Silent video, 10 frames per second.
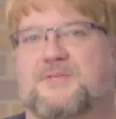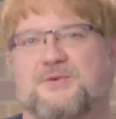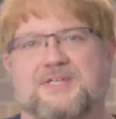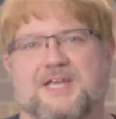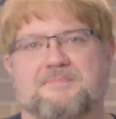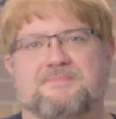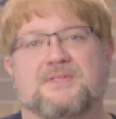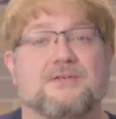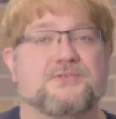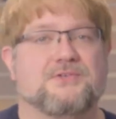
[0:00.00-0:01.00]
Okay,
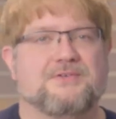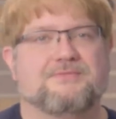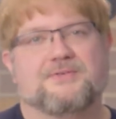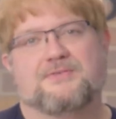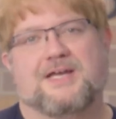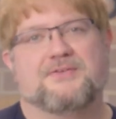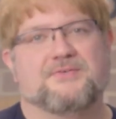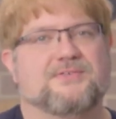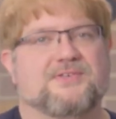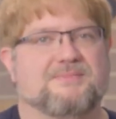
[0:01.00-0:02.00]
so you've learned how to
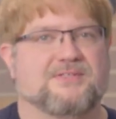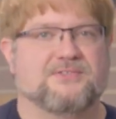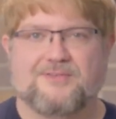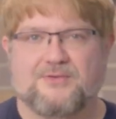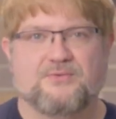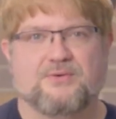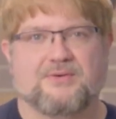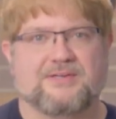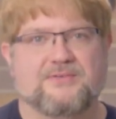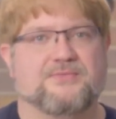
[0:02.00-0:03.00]
examine slow
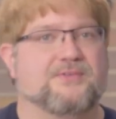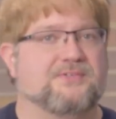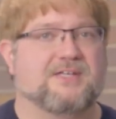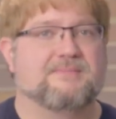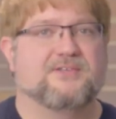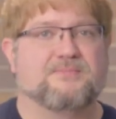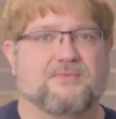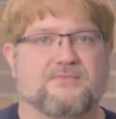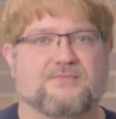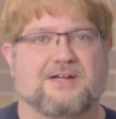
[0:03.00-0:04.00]
queries with the database
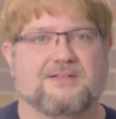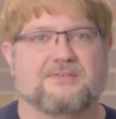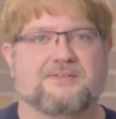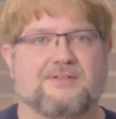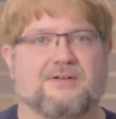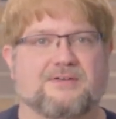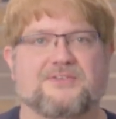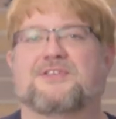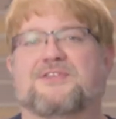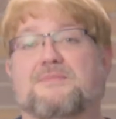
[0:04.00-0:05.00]
profiler and
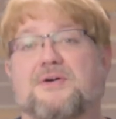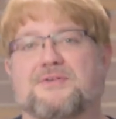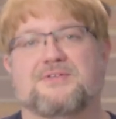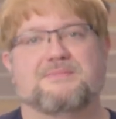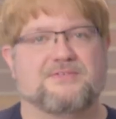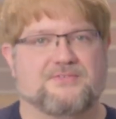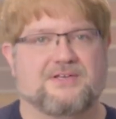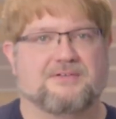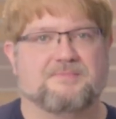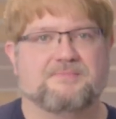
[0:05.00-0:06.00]
logs in the MongoDB
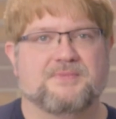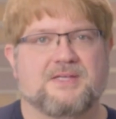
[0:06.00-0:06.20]
shell.